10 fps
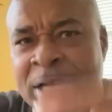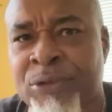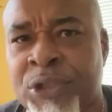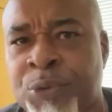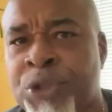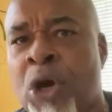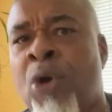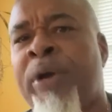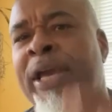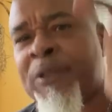answer this with your
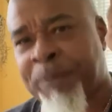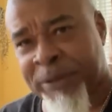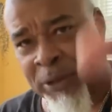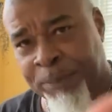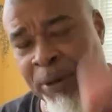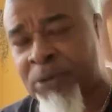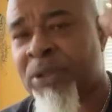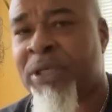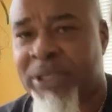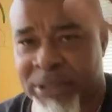own head, especially the
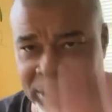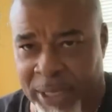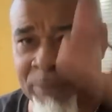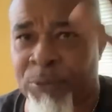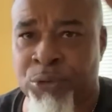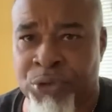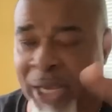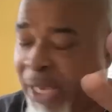person that just said use your